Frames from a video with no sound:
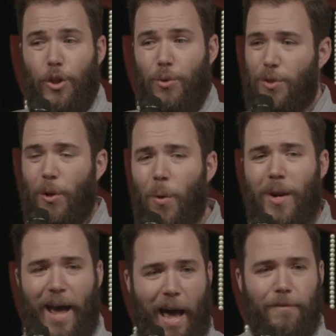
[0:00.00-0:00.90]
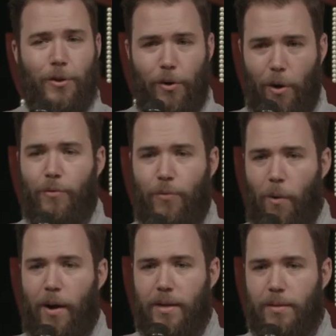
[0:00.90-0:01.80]
You don't have to grow
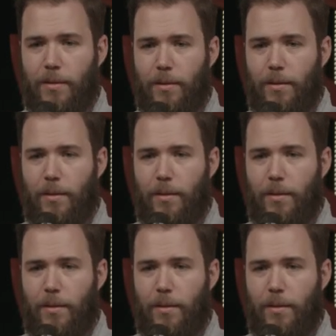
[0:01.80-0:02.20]
for us.